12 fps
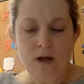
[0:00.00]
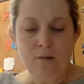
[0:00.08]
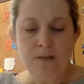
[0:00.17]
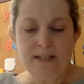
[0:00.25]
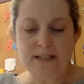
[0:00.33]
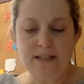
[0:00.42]

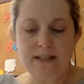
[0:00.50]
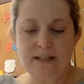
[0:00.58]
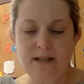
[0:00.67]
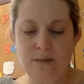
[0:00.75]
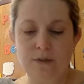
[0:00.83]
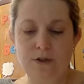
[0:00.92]
Please list
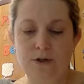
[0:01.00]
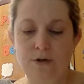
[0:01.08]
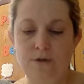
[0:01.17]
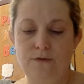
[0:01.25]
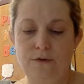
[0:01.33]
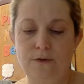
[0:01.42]
some of the new
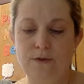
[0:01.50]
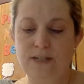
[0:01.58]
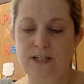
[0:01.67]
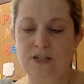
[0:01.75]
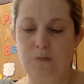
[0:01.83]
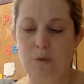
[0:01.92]
foods
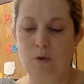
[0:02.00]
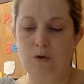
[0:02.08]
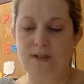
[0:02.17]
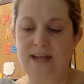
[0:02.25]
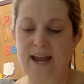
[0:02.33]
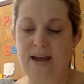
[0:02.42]

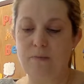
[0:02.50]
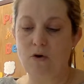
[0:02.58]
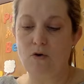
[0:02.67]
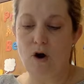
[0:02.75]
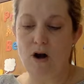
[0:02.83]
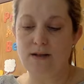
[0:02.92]
explorers came
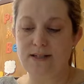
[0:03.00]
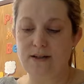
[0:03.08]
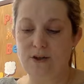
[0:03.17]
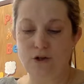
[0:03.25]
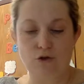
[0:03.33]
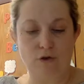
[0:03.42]
across in
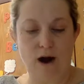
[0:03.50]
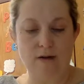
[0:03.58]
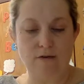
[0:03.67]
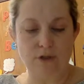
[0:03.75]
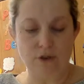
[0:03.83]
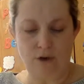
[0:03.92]
their
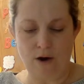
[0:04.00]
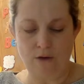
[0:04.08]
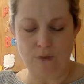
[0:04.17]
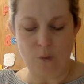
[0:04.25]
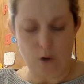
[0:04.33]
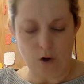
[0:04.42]
travels around
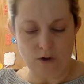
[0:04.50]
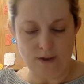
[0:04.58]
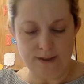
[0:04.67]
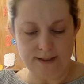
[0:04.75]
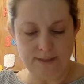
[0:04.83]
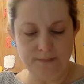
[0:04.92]
the
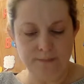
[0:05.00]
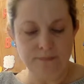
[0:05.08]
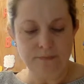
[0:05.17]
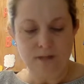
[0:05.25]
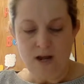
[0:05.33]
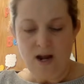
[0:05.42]
world.
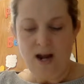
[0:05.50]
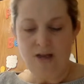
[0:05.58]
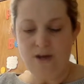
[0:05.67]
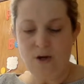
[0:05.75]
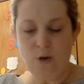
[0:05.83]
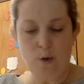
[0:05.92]
And
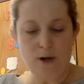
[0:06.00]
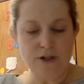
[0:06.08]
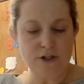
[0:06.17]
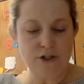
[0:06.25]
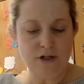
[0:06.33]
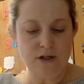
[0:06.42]
then
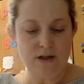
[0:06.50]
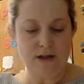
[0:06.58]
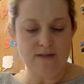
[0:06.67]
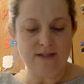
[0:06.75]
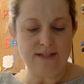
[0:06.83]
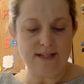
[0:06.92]
question
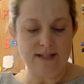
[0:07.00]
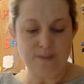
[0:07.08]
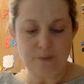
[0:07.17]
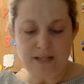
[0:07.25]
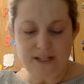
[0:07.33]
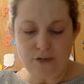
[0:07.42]
11 says,
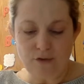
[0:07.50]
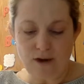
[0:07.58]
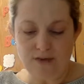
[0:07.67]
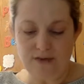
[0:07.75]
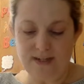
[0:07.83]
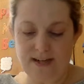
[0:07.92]
please
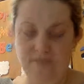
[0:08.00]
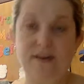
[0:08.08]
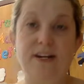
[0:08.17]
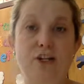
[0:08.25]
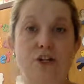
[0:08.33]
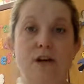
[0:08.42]
write the
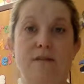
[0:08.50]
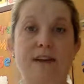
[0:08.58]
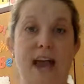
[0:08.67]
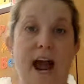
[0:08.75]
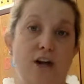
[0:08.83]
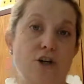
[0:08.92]
definition of
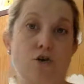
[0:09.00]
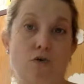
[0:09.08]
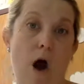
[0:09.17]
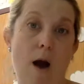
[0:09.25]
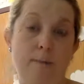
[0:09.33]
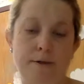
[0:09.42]
cash
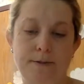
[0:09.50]
crop.